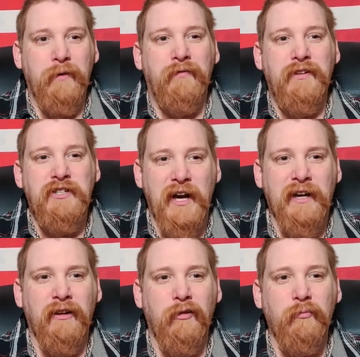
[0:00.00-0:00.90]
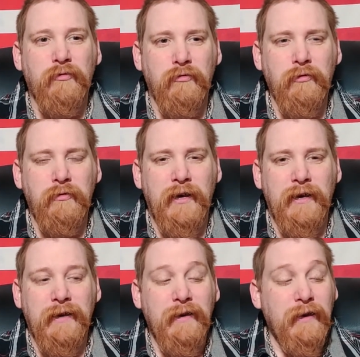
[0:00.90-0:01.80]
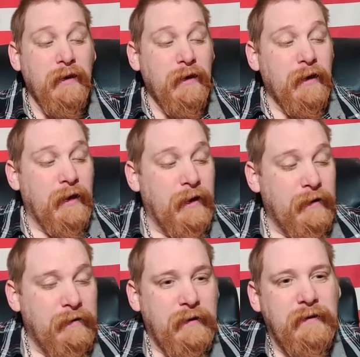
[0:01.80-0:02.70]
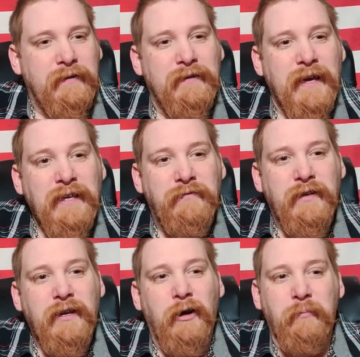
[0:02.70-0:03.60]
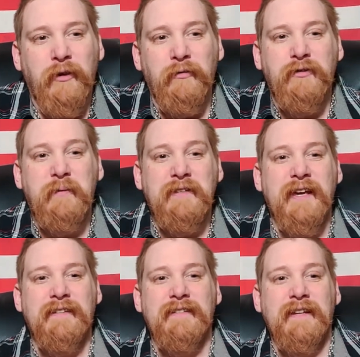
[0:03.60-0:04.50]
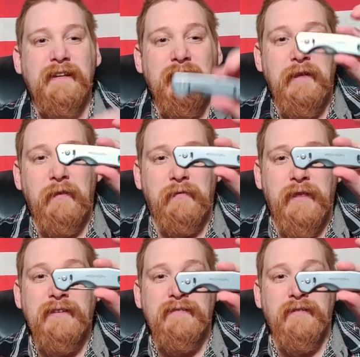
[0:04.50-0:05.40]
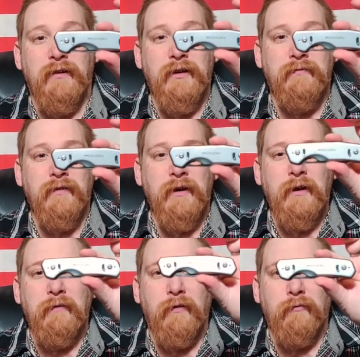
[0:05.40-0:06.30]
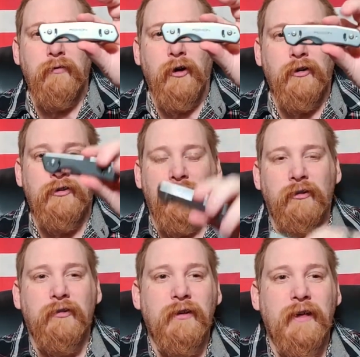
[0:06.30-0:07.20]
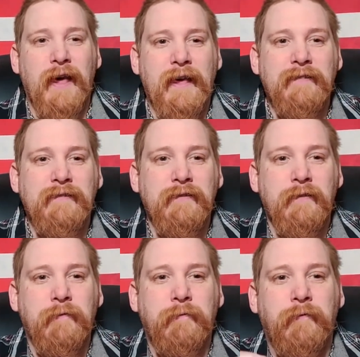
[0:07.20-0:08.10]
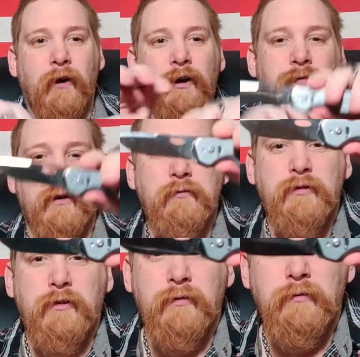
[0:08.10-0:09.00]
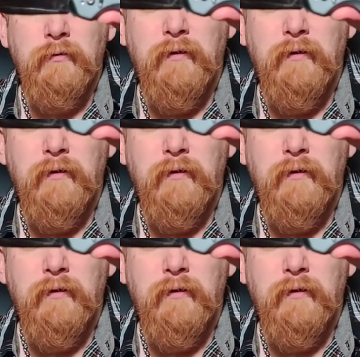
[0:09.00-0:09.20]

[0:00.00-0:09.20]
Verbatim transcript: of the Jackalope Crew here, and in today's video I'm going to be testing this knife, the Roxon S502